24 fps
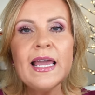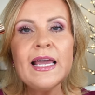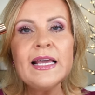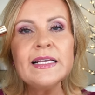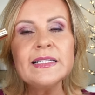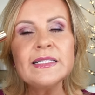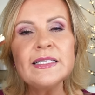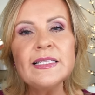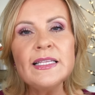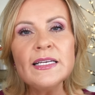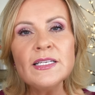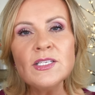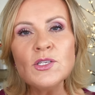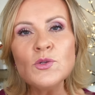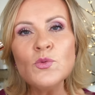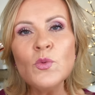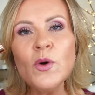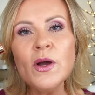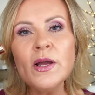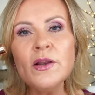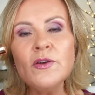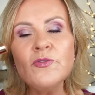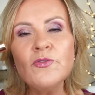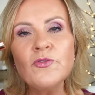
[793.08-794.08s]
is this
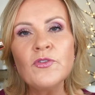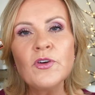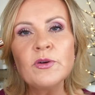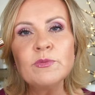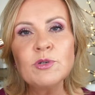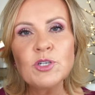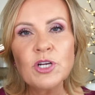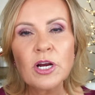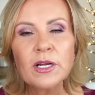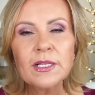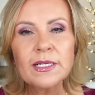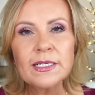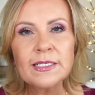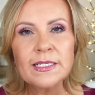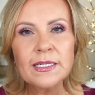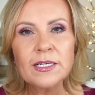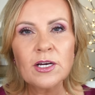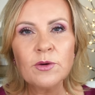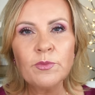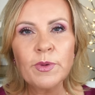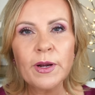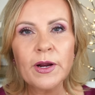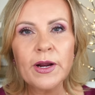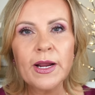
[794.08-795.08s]
one from Charlotte
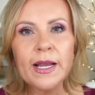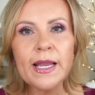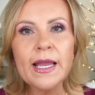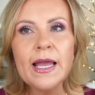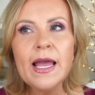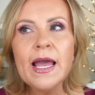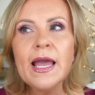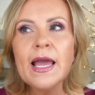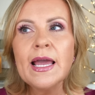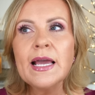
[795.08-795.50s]
Tilbury